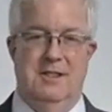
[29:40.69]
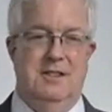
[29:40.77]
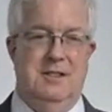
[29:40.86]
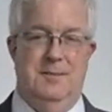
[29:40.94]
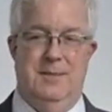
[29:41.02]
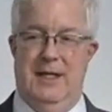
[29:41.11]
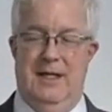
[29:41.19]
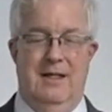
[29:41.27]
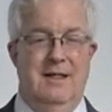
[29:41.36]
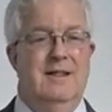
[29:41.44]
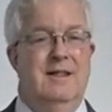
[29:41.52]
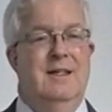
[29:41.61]

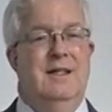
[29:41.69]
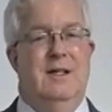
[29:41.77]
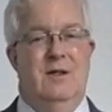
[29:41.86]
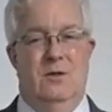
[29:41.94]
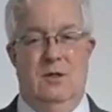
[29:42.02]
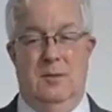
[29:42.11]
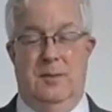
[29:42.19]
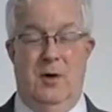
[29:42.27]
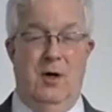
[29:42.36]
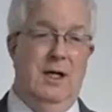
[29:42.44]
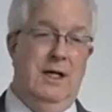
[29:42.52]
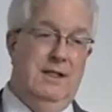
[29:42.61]
subpoena or a
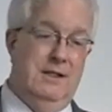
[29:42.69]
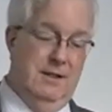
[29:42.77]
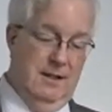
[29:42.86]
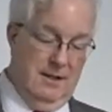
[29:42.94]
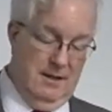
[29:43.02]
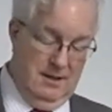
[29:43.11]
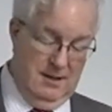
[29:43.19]
party to